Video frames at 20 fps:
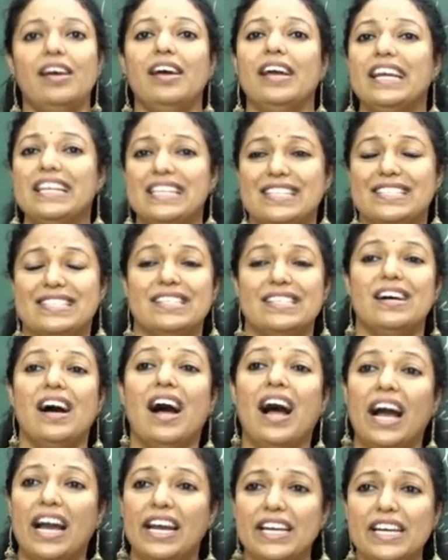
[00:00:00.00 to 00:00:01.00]
It is the
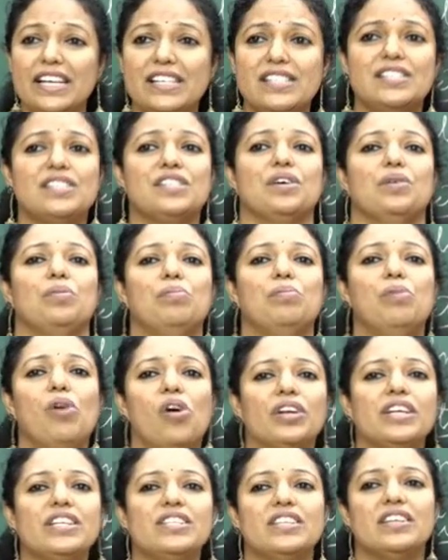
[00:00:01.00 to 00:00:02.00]
highest
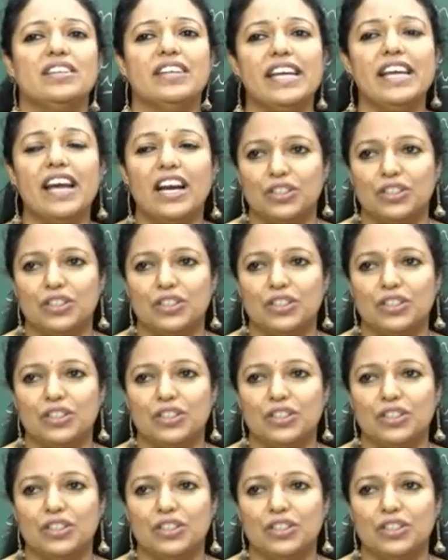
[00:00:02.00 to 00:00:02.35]
monetary